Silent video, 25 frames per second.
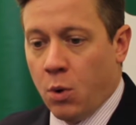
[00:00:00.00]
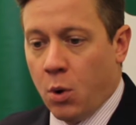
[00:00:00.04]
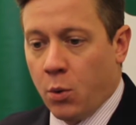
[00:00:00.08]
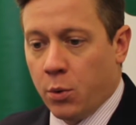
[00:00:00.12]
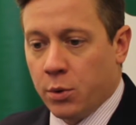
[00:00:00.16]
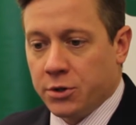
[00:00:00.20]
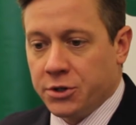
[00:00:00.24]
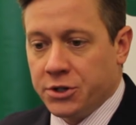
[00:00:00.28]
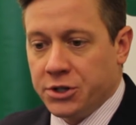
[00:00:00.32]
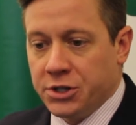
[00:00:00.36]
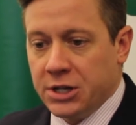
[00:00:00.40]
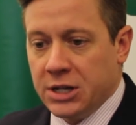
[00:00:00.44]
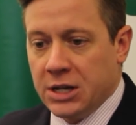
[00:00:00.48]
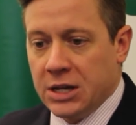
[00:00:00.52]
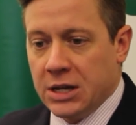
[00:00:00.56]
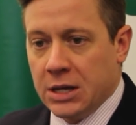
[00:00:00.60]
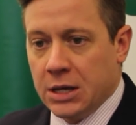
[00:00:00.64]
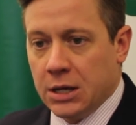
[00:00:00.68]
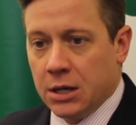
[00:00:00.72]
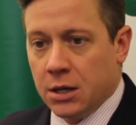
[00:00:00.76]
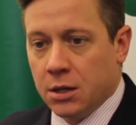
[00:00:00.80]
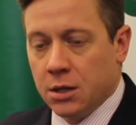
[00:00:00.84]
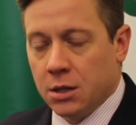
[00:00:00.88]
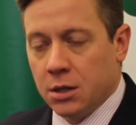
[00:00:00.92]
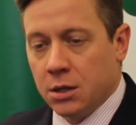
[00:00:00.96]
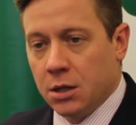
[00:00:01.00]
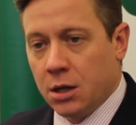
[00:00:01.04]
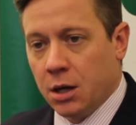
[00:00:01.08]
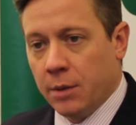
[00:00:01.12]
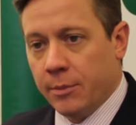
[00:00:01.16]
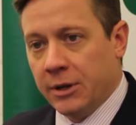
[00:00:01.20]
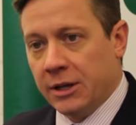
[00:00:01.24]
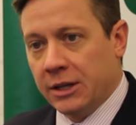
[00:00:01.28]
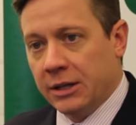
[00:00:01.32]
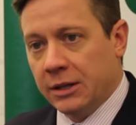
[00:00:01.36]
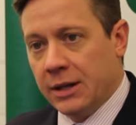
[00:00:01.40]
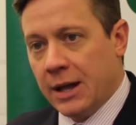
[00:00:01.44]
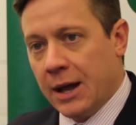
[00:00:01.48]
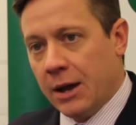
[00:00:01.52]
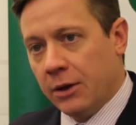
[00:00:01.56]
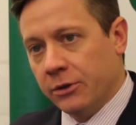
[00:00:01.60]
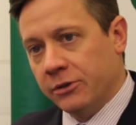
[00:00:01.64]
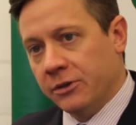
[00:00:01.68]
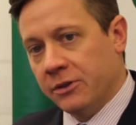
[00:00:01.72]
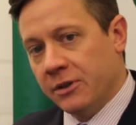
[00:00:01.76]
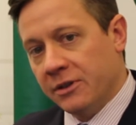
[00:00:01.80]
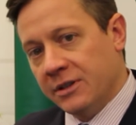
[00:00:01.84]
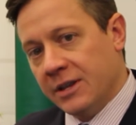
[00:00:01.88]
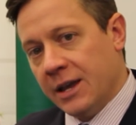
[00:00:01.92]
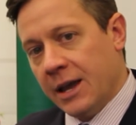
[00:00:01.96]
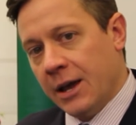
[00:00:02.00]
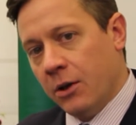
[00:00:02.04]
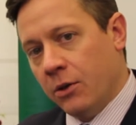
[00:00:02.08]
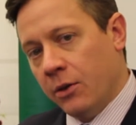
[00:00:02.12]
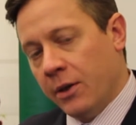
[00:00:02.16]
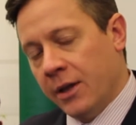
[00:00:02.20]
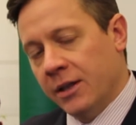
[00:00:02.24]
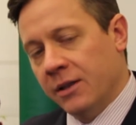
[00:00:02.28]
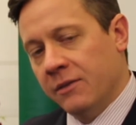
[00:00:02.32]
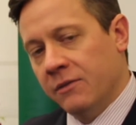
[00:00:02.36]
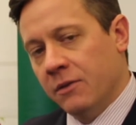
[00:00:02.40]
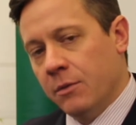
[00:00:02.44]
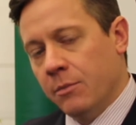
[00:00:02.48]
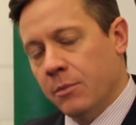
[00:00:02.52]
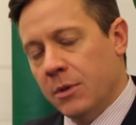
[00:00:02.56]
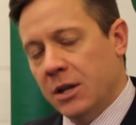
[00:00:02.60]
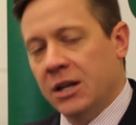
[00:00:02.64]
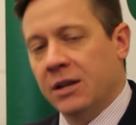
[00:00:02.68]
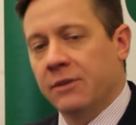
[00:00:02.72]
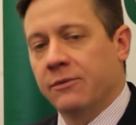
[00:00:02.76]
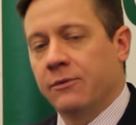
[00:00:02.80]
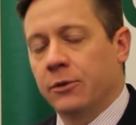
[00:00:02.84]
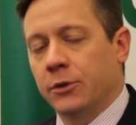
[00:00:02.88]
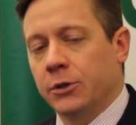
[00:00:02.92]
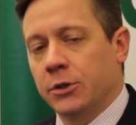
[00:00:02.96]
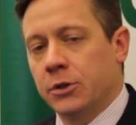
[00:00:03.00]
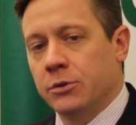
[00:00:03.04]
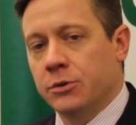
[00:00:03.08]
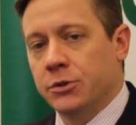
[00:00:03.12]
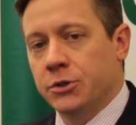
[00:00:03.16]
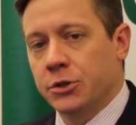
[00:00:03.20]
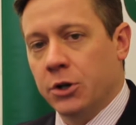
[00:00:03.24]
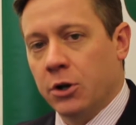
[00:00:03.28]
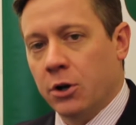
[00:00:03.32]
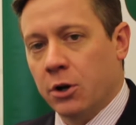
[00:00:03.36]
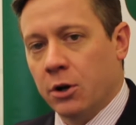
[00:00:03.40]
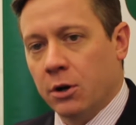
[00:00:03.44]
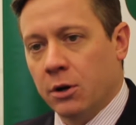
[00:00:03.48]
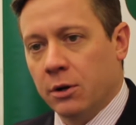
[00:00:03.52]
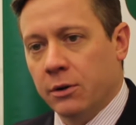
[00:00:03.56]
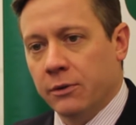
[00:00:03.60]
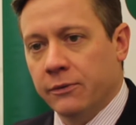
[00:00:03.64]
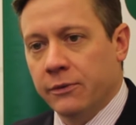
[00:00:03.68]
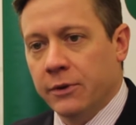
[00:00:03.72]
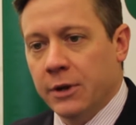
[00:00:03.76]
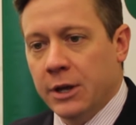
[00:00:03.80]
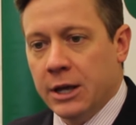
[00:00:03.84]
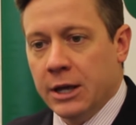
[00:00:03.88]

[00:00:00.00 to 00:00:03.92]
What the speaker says: What we're seeing coming now to the tail end of the meaningful use curve